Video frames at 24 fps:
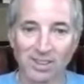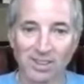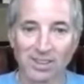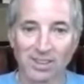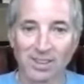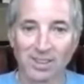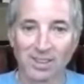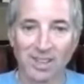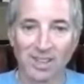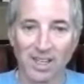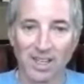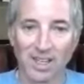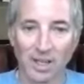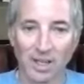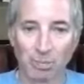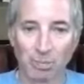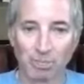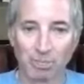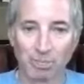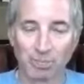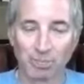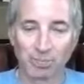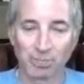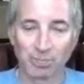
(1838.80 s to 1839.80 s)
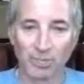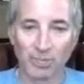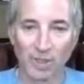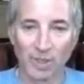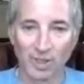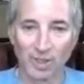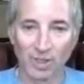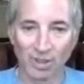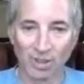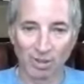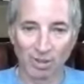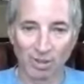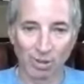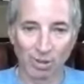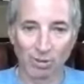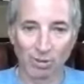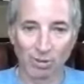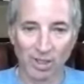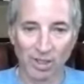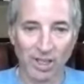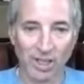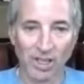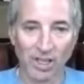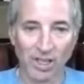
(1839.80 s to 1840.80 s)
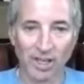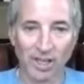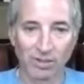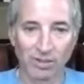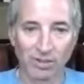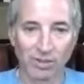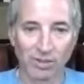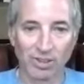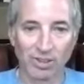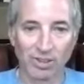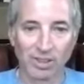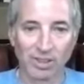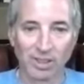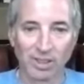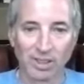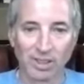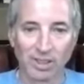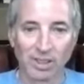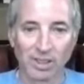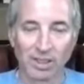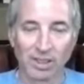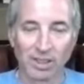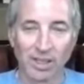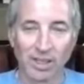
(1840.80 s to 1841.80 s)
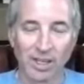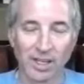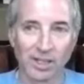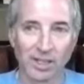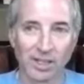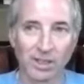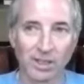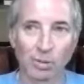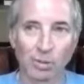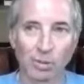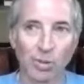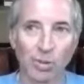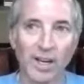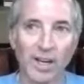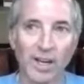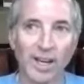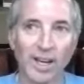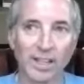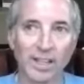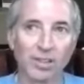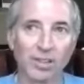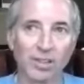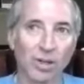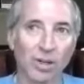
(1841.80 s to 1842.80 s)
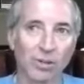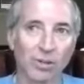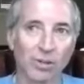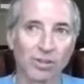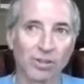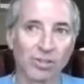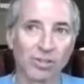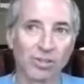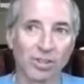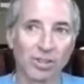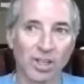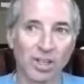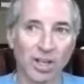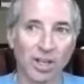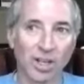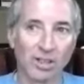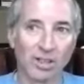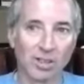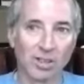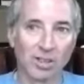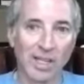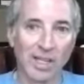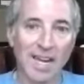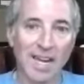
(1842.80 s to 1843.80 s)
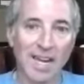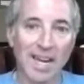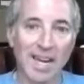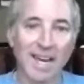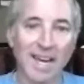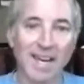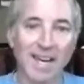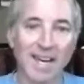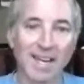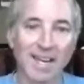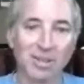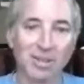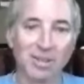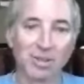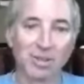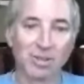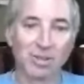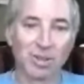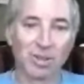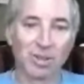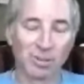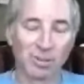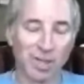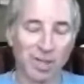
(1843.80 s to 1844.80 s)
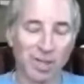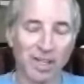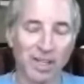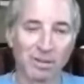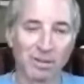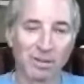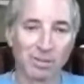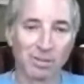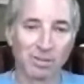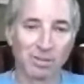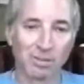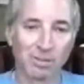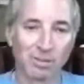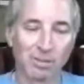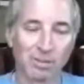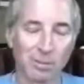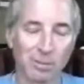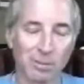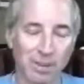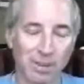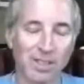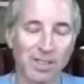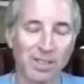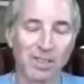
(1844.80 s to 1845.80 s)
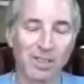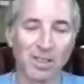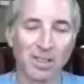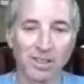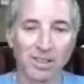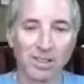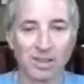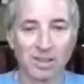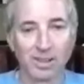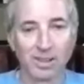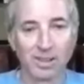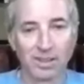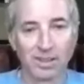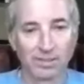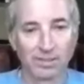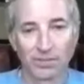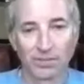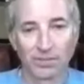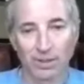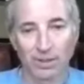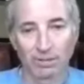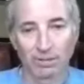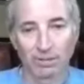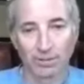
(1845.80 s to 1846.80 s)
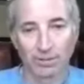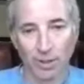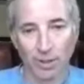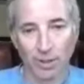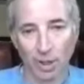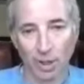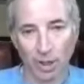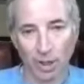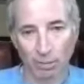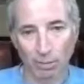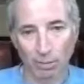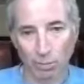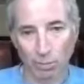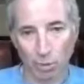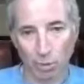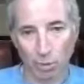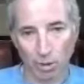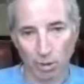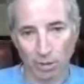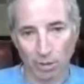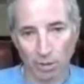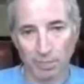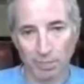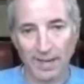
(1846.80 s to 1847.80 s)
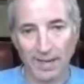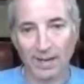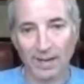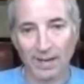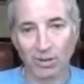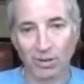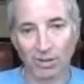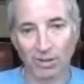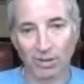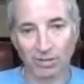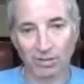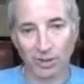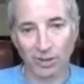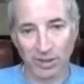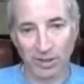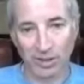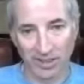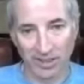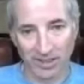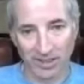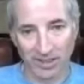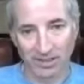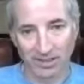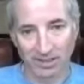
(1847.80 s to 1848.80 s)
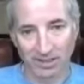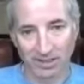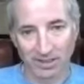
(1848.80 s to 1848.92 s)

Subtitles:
in our own lives. And in a way, those land, in my opinion, far more powerfully,